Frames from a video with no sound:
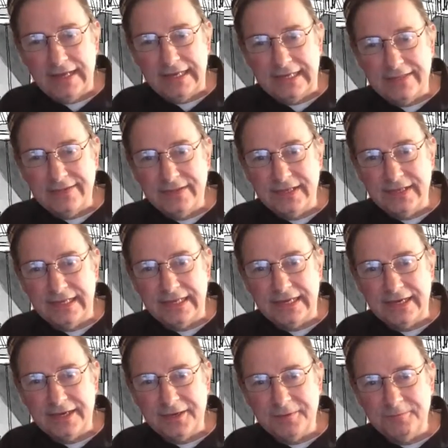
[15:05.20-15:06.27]
These
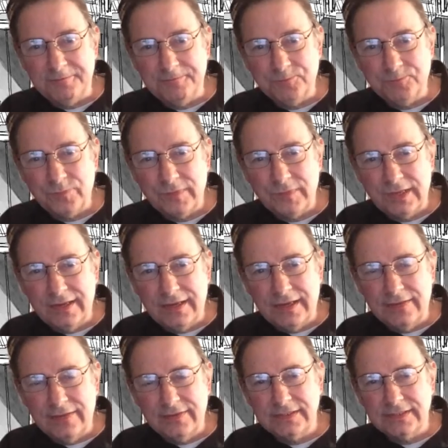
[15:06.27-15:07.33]

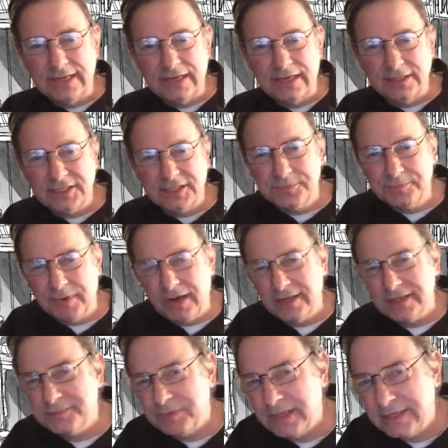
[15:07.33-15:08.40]
health
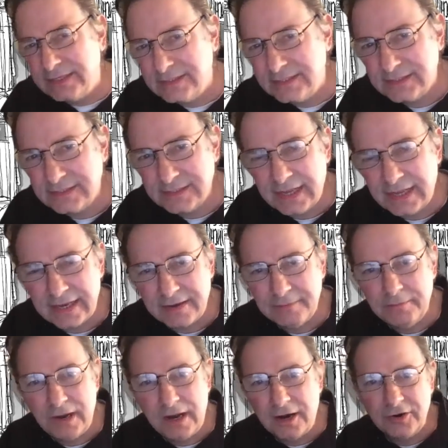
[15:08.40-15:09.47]
spas, places like
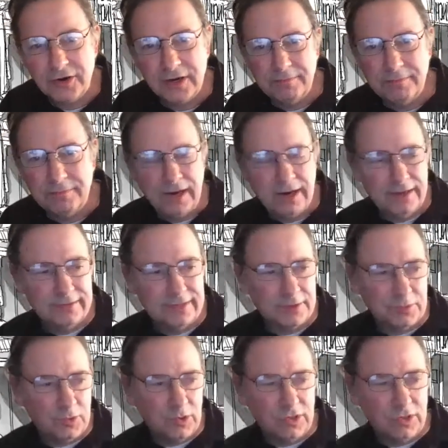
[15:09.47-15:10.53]
Marienbad, they
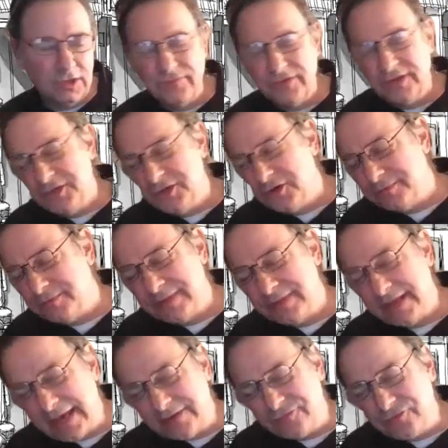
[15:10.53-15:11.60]
were all over Europe. They
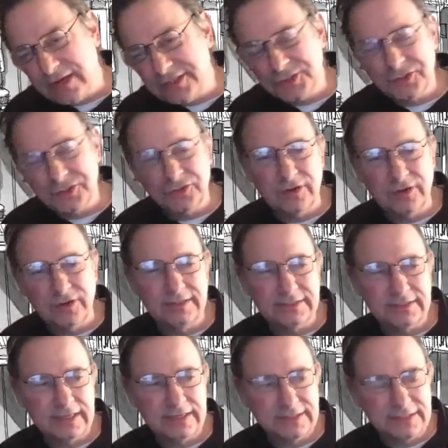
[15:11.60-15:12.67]
had restaurants,
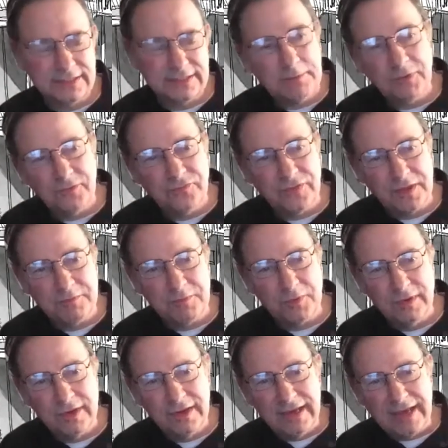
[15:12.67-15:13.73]
and some of them
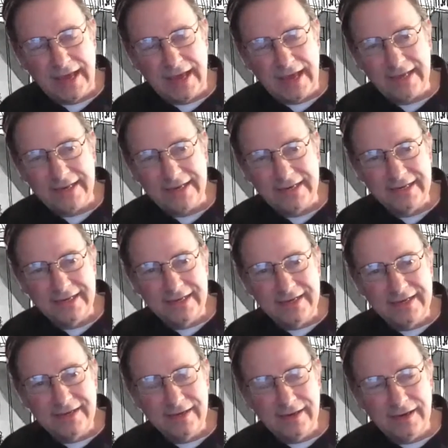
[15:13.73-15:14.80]
had
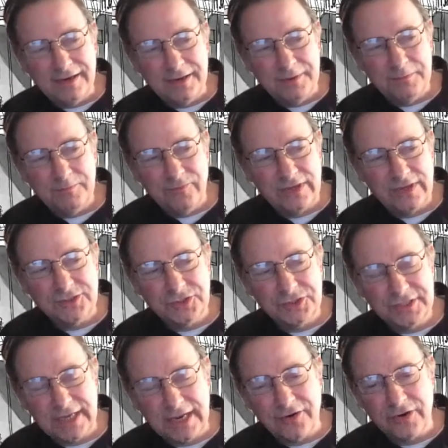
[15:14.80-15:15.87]

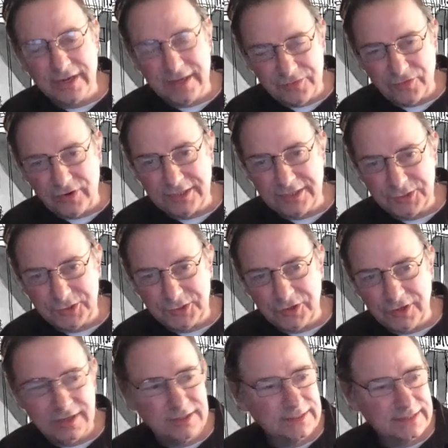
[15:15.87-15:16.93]
vegetarian
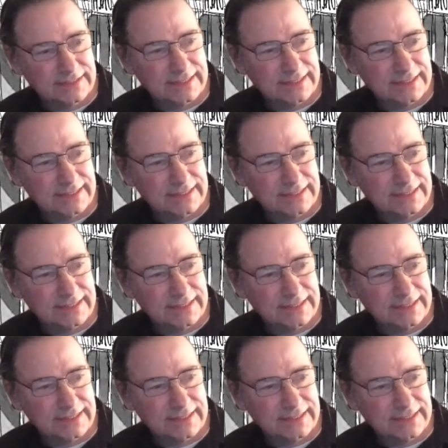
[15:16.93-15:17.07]
restaurants,